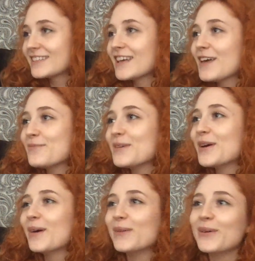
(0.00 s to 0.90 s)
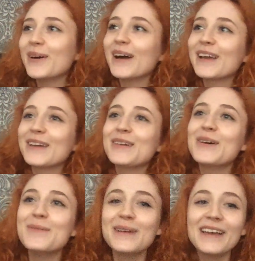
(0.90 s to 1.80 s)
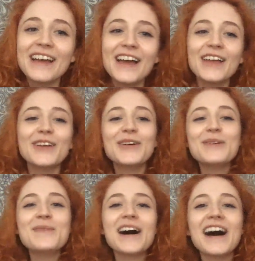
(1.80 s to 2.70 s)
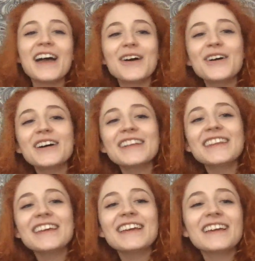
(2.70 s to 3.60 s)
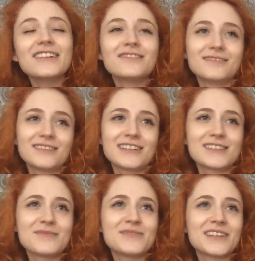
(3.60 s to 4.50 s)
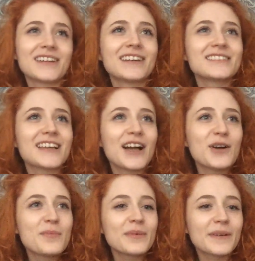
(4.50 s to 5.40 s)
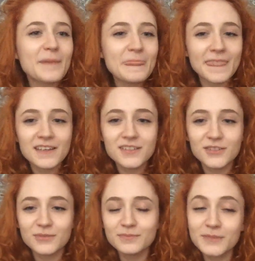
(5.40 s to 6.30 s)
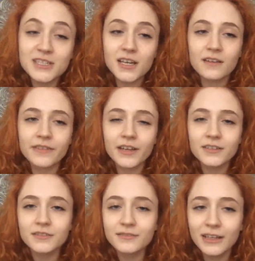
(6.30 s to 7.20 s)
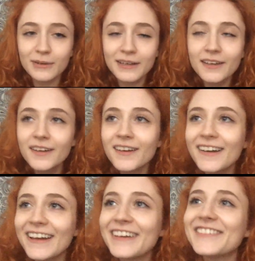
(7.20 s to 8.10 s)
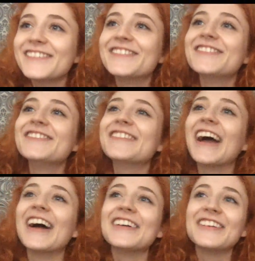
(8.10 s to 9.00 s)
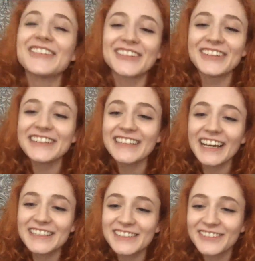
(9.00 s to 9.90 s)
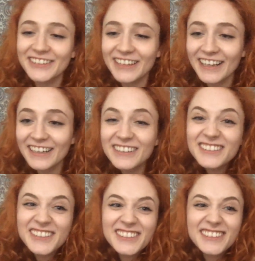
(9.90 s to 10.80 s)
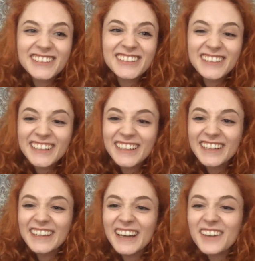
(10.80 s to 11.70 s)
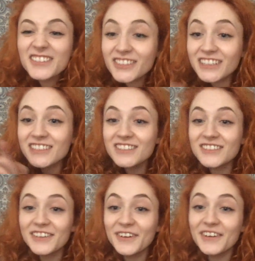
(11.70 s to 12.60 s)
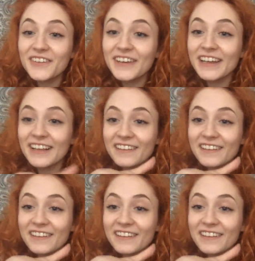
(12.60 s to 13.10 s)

me, Obi-Wan Kenobi, you're my only something. Is it help? I don't know. Mandela effect. Anyway. Yeah, no, so I need to actually watch it. I also need to do a Lord of the Rings